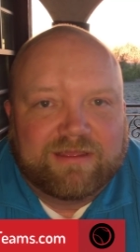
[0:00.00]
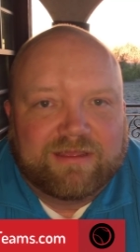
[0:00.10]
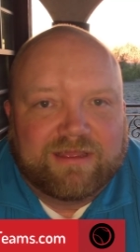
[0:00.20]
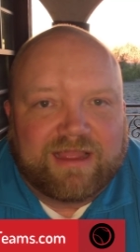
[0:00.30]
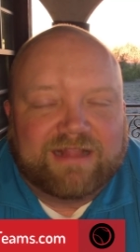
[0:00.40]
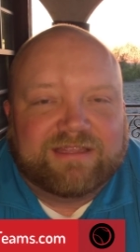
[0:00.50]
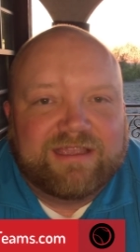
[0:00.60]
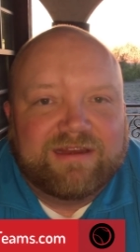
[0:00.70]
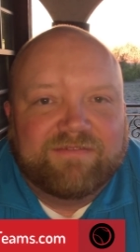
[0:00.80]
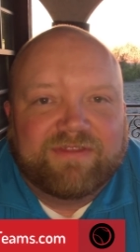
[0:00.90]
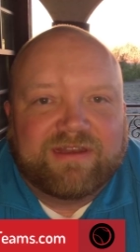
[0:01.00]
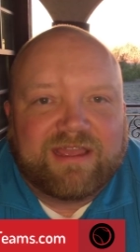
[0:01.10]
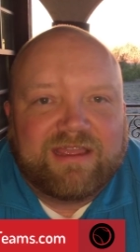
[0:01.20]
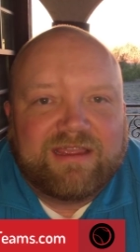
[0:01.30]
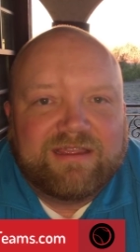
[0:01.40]
At the end of the
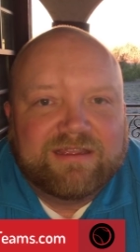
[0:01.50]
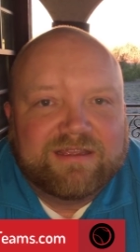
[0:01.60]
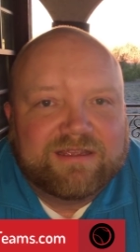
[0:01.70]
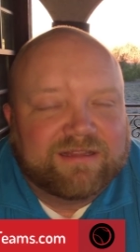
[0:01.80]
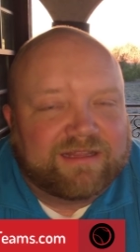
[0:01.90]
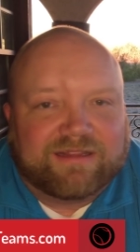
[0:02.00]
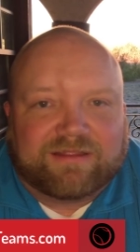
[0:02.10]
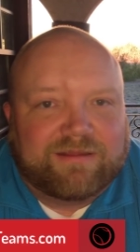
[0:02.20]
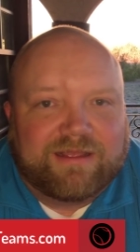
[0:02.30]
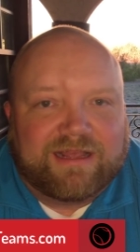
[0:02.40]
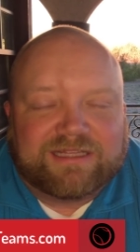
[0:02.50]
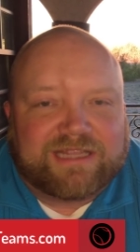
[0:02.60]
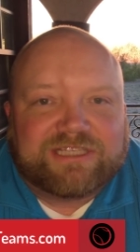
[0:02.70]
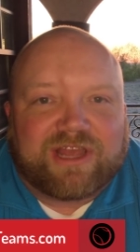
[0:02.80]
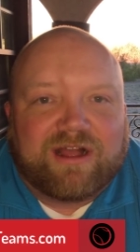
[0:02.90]
day, that
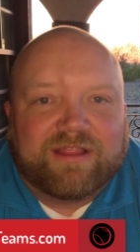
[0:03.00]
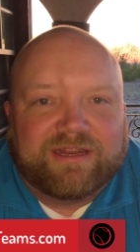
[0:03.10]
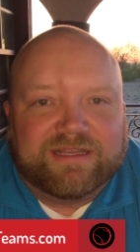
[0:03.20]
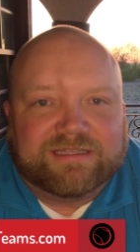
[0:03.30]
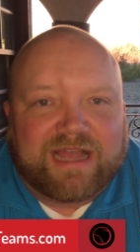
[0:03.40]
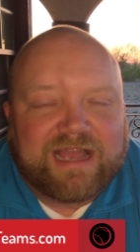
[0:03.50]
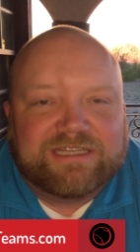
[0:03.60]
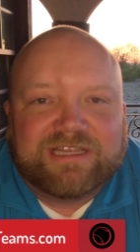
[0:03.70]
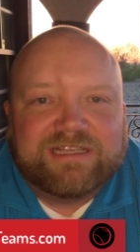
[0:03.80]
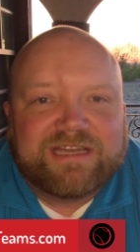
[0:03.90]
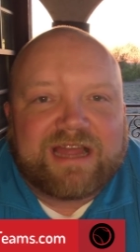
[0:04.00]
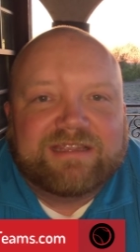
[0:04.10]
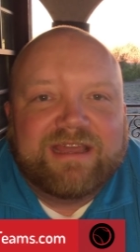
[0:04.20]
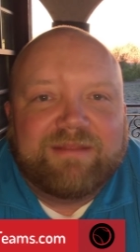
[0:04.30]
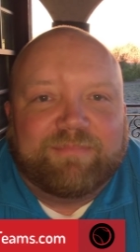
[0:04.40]
that's all it is. A high, he's not
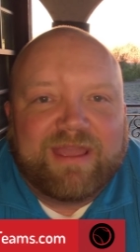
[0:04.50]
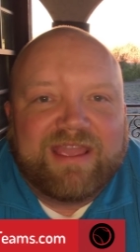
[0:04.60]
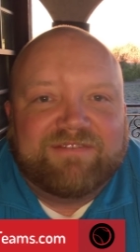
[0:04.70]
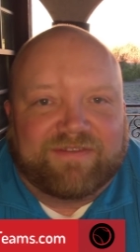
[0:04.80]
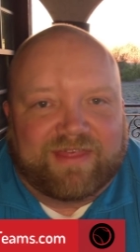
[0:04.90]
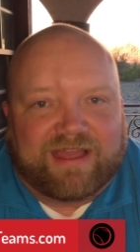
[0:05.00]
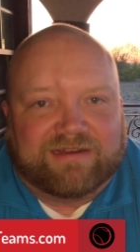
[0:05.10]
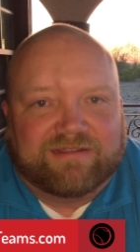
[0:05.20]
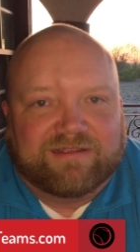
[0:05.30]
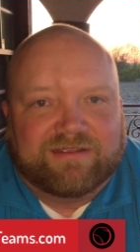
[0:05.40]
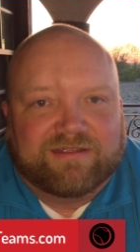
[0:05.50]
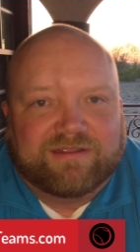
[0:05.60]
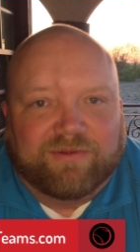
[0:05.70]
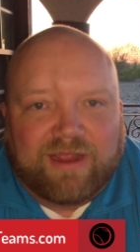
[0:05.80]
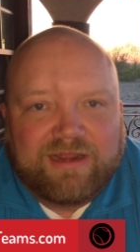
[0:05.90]
getting paid for that,
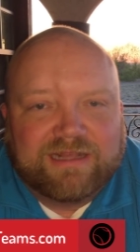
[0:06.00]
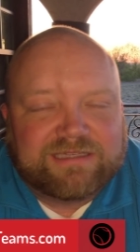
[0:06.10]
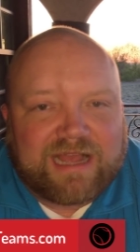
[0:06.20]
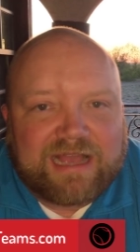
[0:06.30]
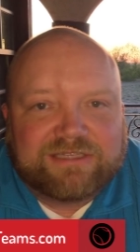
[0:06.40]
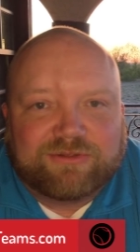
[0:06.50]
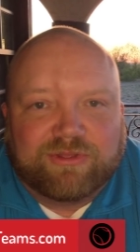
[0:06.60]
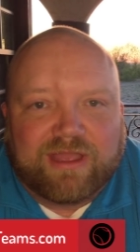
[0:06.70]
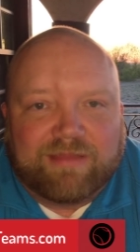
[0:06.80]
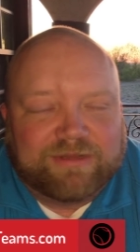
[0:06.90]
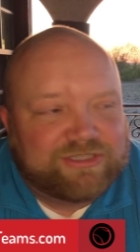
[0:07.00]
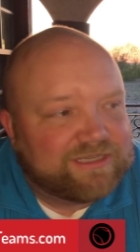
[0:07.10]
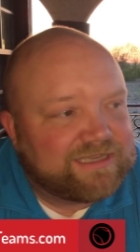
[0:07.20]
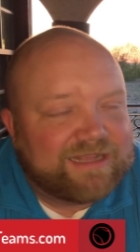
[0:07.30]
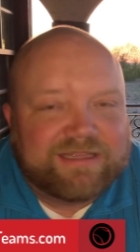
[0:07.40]
right? It's a high school game. It's just
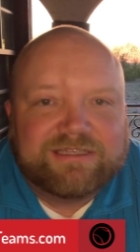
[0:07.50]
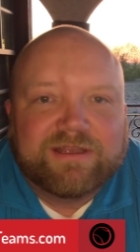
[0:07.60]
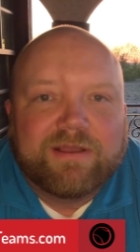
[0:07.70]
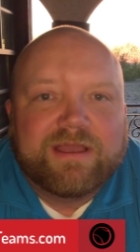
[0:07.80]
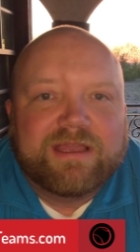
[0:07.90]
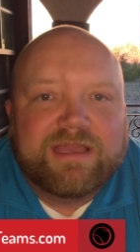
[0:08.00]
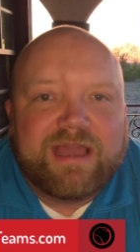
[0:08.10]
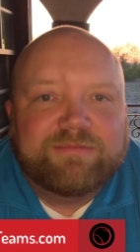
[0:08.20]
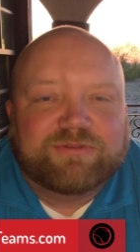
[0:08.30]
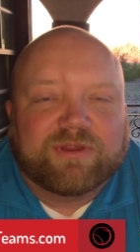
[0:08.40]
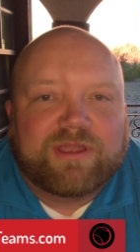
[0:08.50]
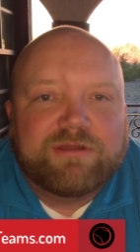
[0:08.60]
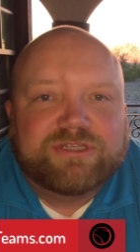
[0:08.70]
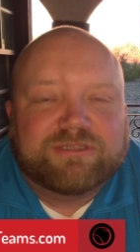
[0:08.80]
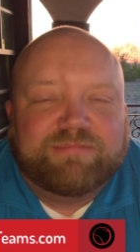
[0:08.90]
like these games where
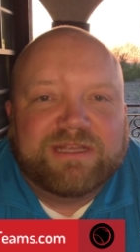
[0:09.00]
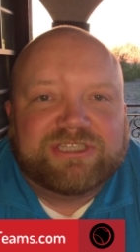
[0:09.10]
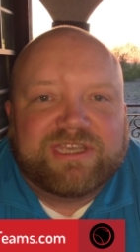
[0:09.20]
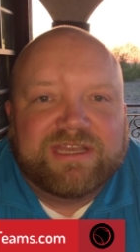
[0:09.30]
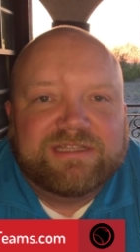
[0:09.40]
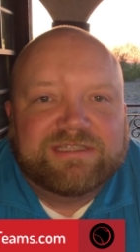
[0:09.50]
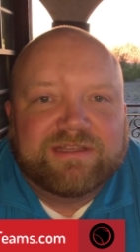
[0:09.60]
coaches pitch kids